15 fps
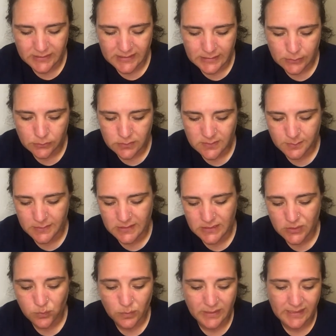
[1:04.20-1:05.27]
deal. Spend
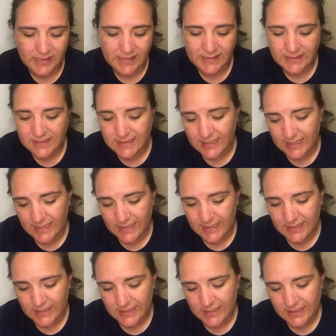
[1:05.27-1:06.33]
20, get
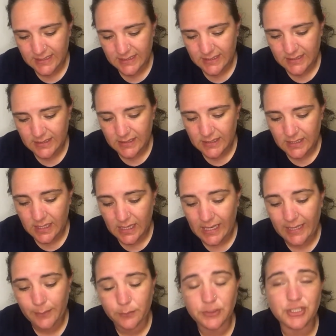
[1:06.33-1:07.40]
10.
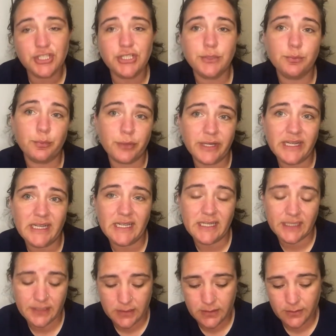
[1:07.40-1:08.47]
Irish
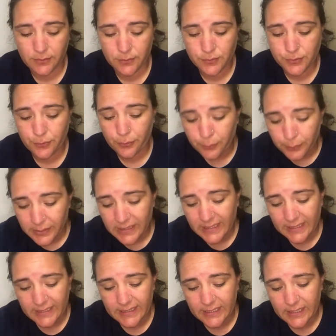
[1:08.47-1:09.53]
Spring. Those are
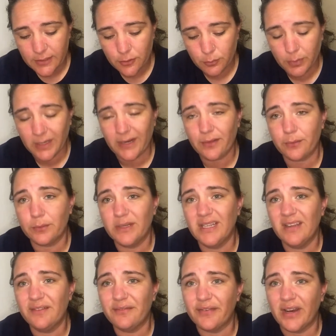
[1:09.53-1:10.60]
$3.99. You buy three,
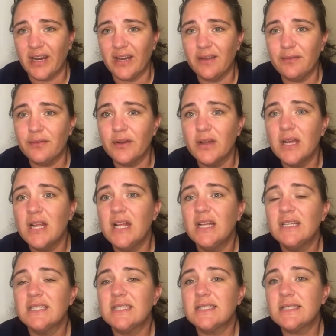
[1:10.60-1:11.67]
get five.
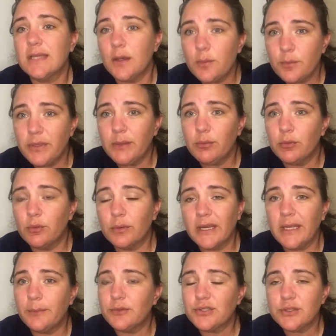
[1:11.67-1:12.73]
Some people were
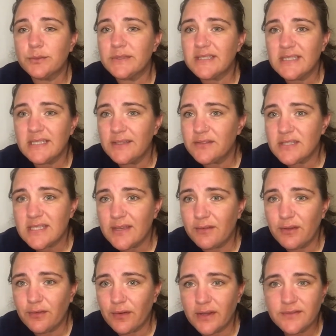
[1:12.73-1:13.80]
able to receive the
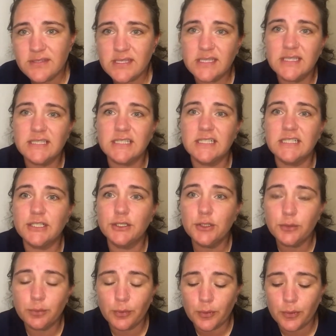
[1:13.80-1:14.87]
75 cent
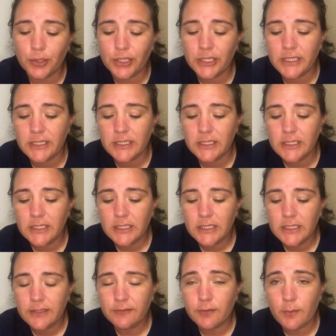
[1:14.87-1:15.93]
coupon
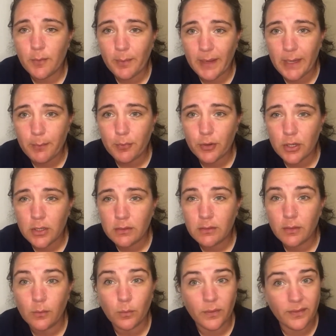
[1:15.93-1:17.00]
from the paper.
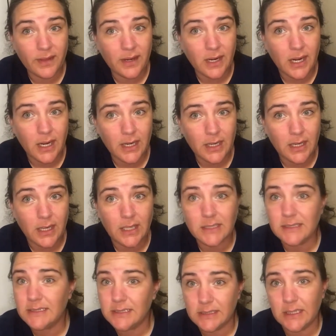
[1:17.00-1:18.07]
The one that I
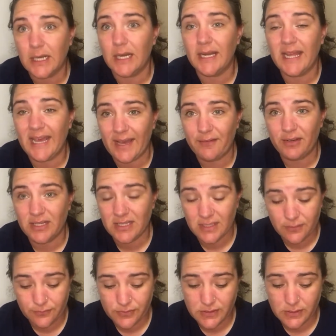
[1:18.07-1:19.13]
got did not have it in
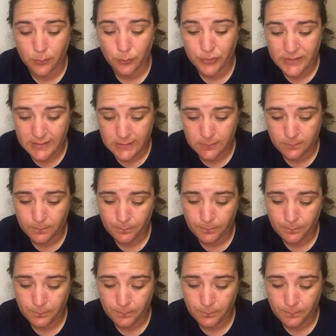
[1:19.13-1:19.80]
there for some reason.